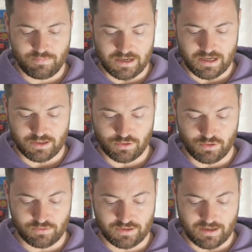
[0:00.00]
being
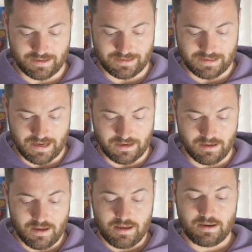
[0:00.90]
introduced again.
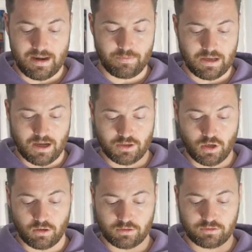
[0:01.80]
And now we got
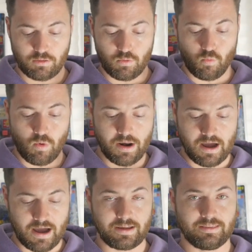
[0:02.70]
Garth
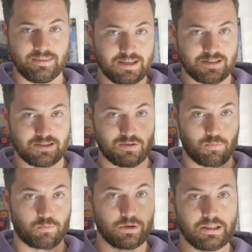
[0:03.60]
One-Eye. This is a
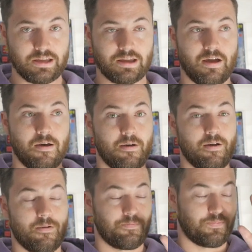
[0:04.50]
really...
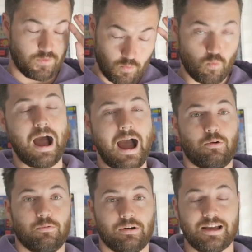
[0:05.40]

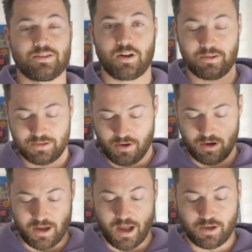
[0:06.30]
wow. When I saw this
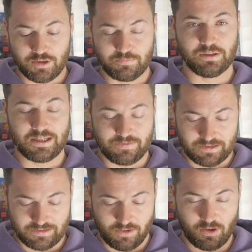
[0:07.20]
card, I couldn't believe
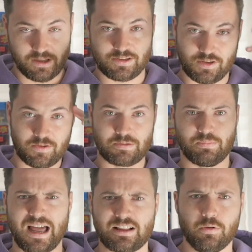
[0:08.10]
it. All I saw was
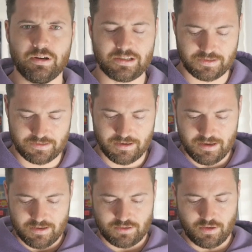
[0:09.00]
Black Lotus,
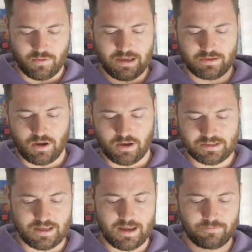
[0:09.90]
so it
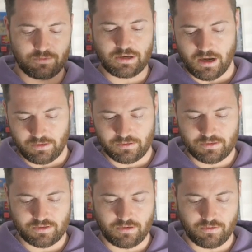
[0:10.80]
costs every color,
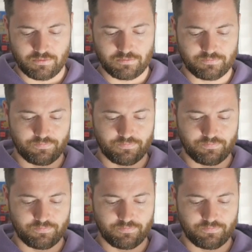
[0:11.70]
so,